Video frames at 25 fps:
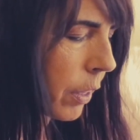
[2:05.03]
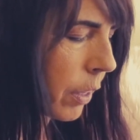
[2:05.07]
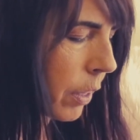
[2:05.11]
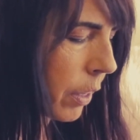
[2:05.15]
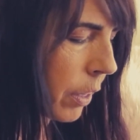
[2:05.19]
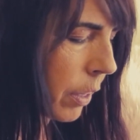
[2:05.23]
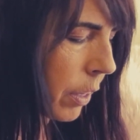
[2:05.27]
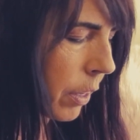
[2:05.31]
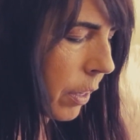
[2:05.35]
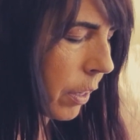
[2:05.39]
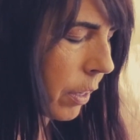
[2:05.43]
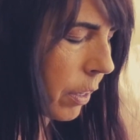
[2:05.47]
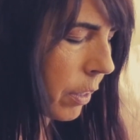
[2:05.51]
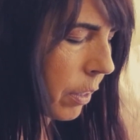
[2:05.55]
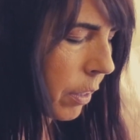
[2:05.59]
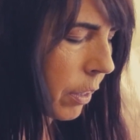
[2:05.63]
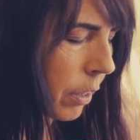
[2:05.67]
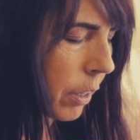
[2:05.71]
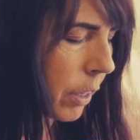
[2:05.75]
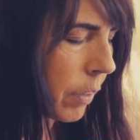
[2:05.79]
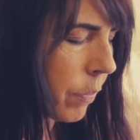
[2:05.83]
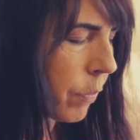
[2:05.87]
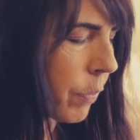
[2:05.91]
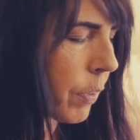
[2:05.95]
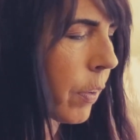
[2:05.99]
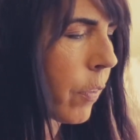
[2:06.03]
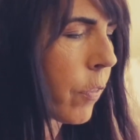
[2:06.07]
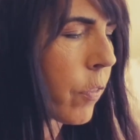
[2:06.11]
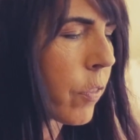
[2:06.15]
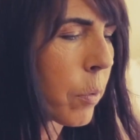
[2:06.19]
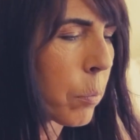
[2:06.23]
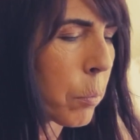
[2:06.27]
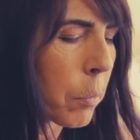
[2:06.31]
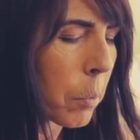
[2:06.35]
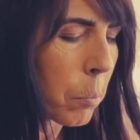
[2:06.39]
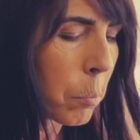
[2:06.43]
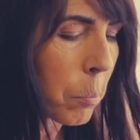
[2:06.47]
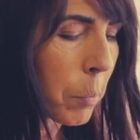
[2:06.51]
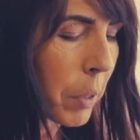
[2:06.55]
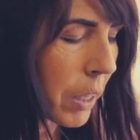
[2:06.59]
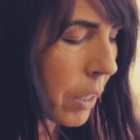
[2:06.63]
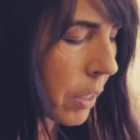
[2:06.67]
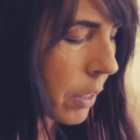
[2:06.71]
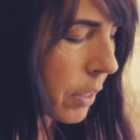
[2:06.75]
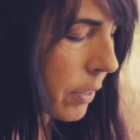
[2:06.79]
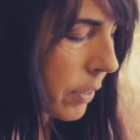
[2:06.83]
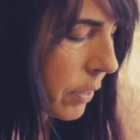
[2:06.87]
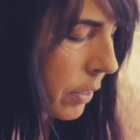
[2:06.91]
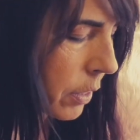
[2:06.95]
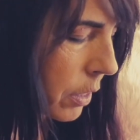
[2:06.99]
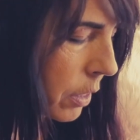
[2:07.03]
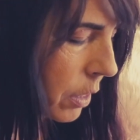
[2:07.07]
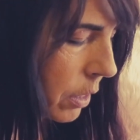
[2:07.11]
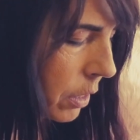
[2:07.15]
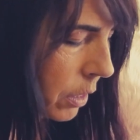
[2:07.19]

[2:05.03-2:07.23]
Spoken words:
And I found some amazing